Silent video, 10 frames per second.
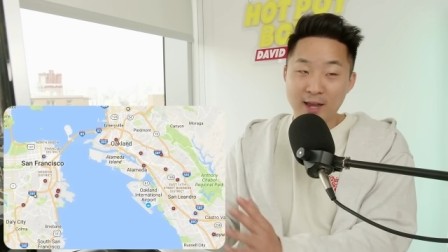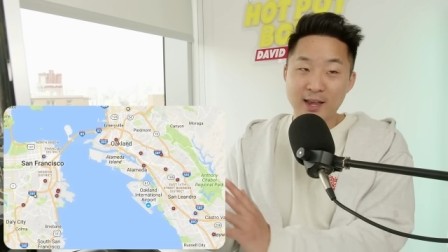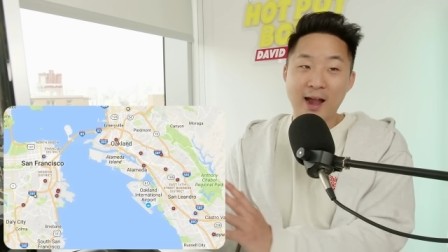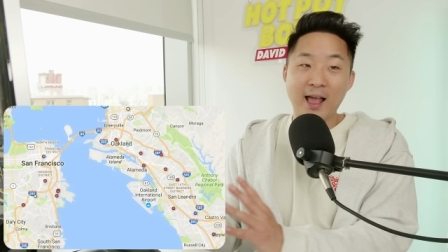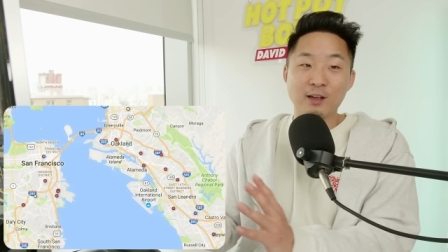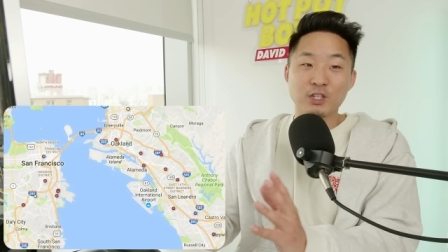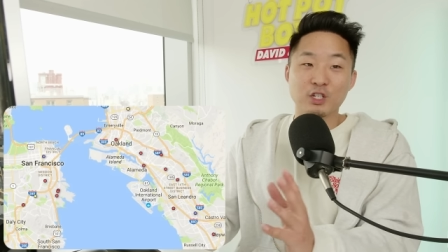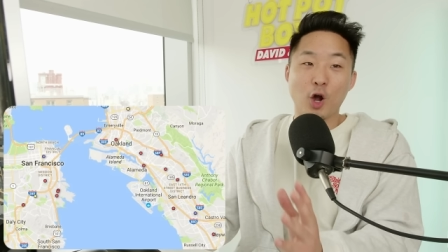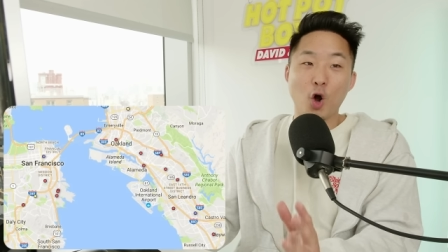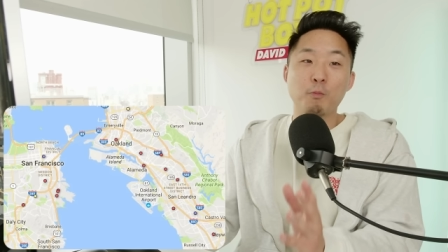and not have
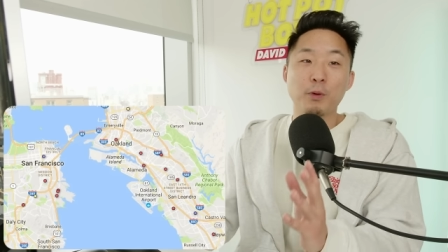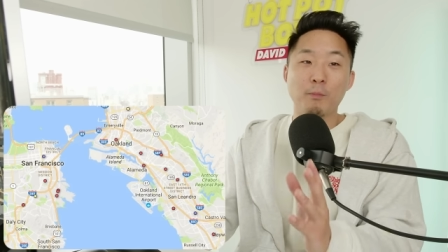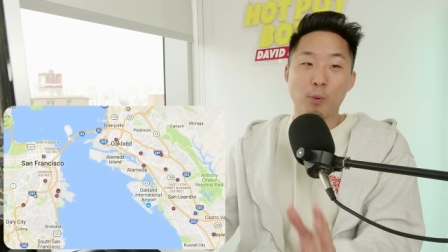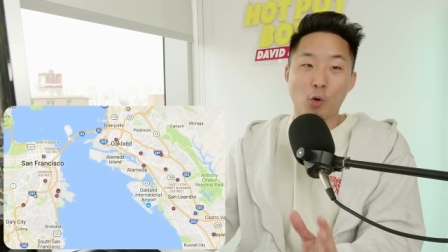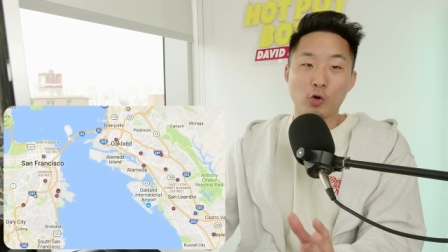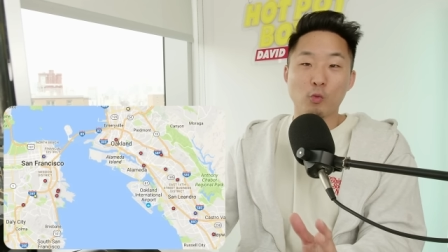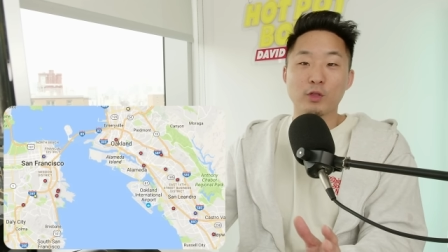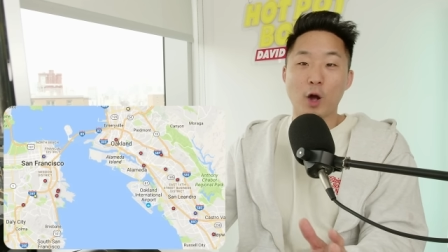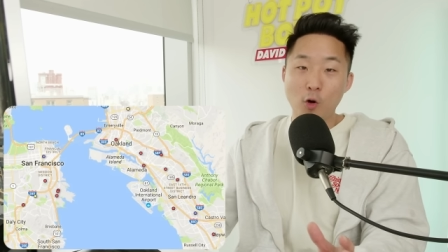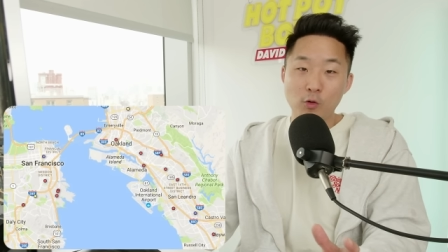such an open border
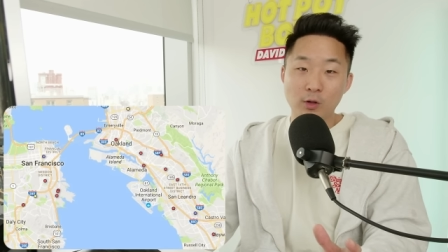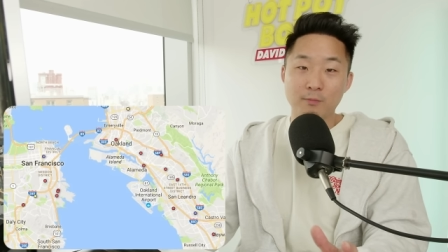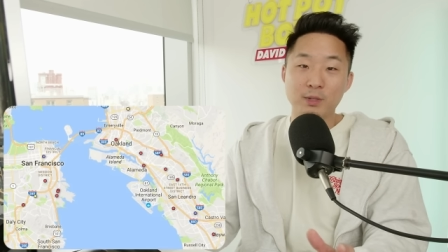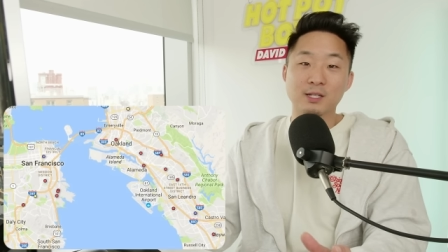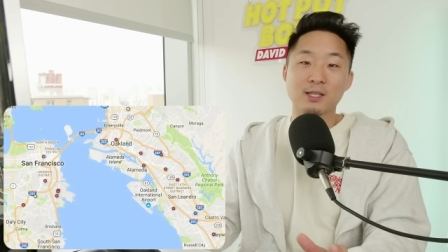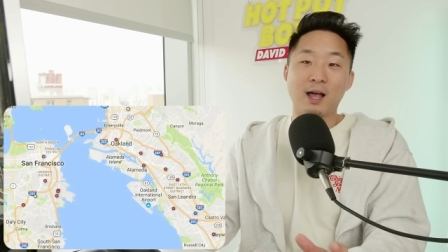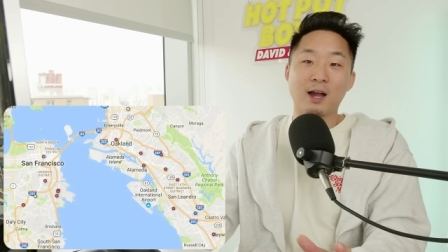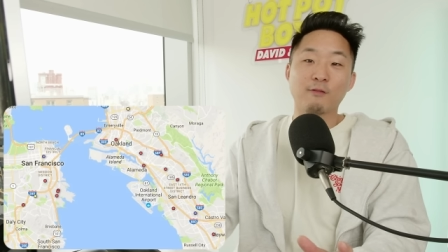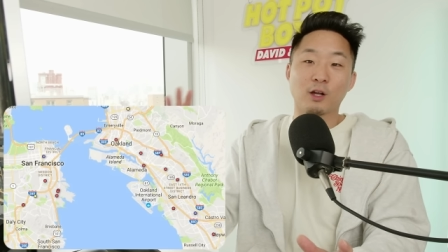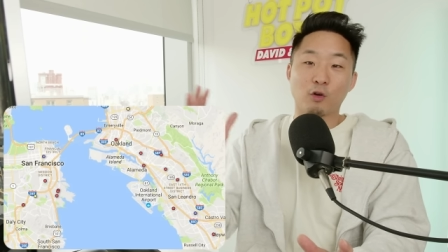with Oakland because a
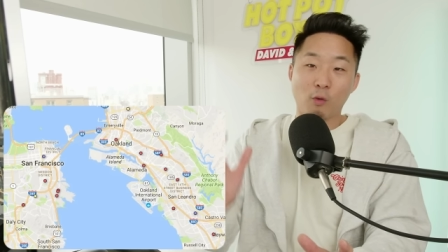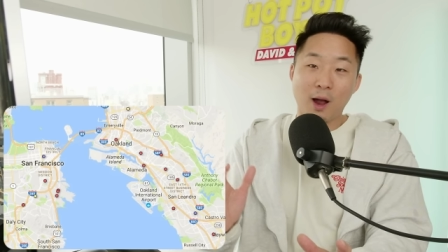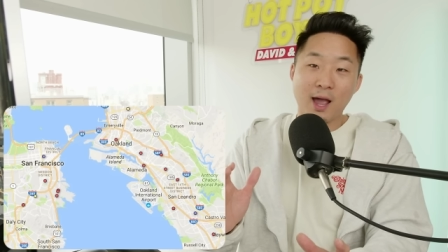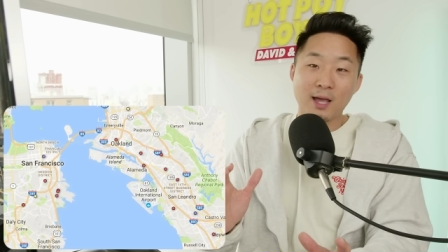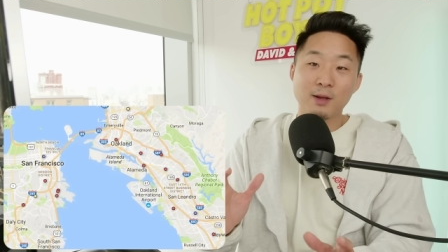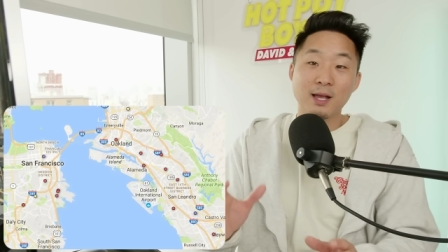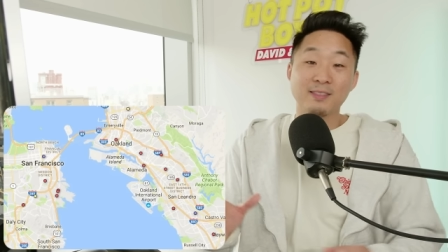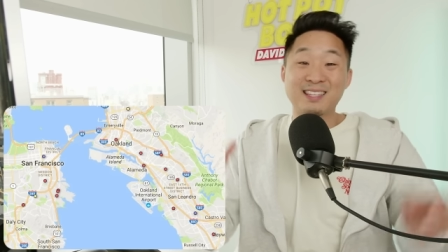lot of the crime